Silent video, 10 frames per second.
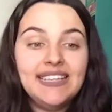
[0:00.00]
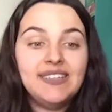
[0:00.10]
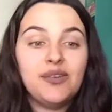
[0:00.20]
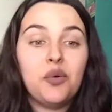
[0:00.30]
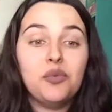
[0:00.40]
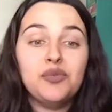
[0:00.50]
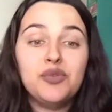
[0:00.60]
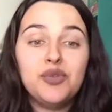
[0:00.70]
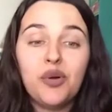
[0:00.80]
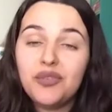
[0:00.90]
So
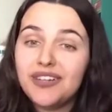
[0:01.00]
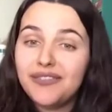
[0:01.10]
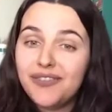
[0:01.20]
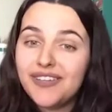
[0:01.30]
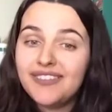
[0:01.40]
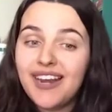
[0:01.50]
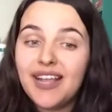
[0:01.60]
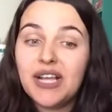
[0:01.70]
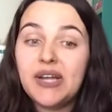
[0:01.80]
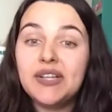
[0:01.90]
those are the things that
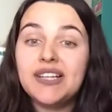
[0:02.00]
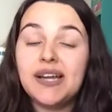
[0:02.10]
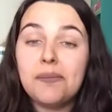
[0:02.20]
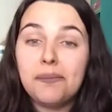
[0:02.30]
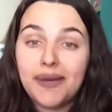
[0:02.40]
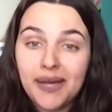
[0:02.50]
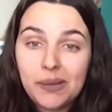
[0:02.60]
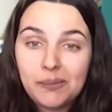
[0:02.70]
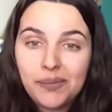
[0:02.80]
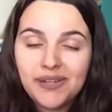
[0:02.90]
I could come up